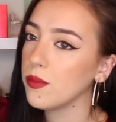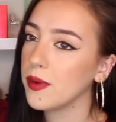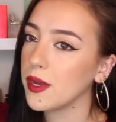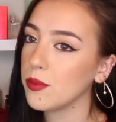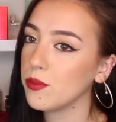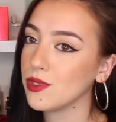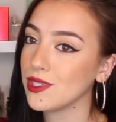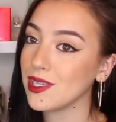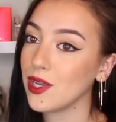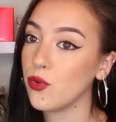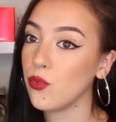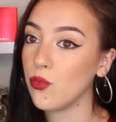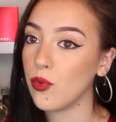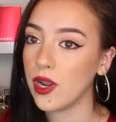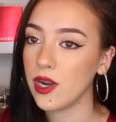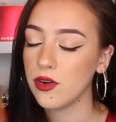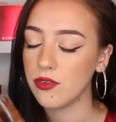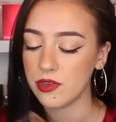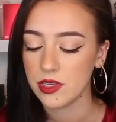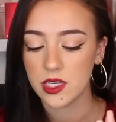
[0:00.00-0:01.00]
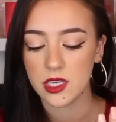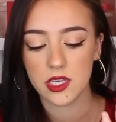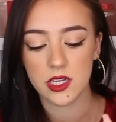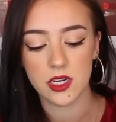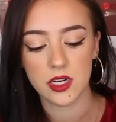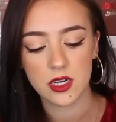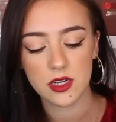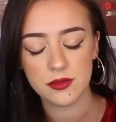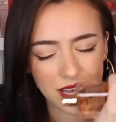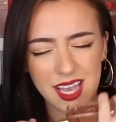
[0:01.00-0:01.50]
Mademoiselle right over
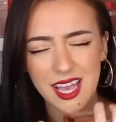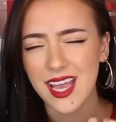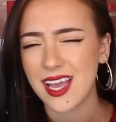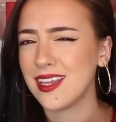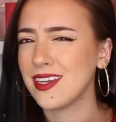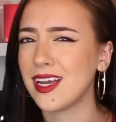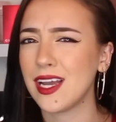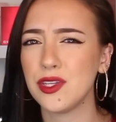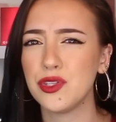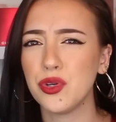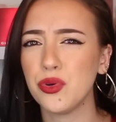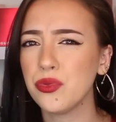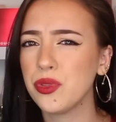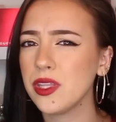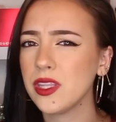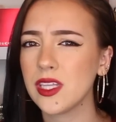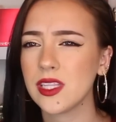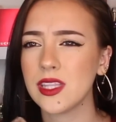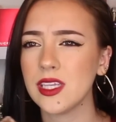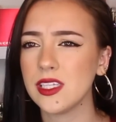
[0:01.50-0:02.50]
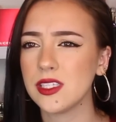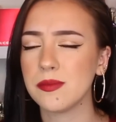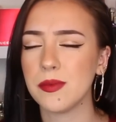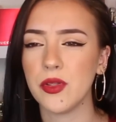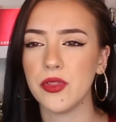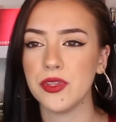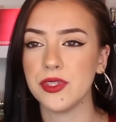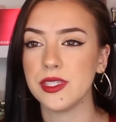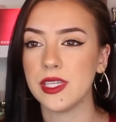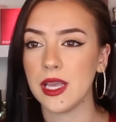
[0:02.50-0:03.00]
here, and I don't think that they
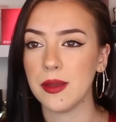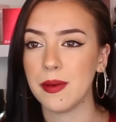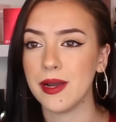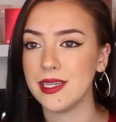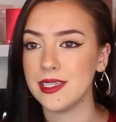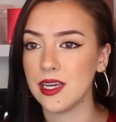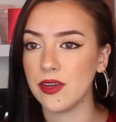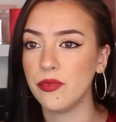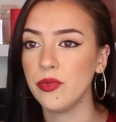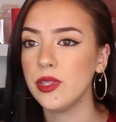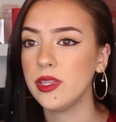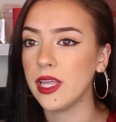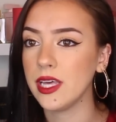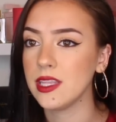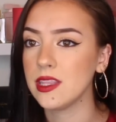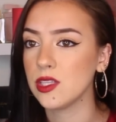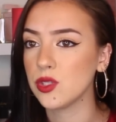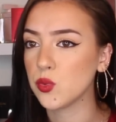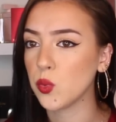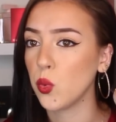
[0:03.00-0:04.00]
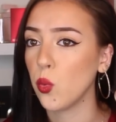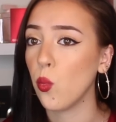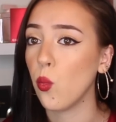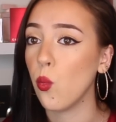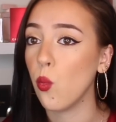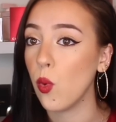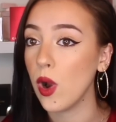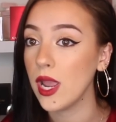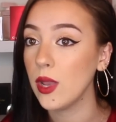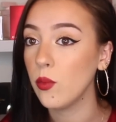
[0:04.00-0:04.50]
smell the same. I definitely like this
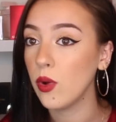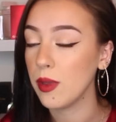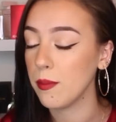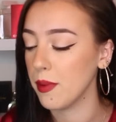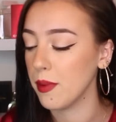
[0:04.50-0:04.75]
one way, way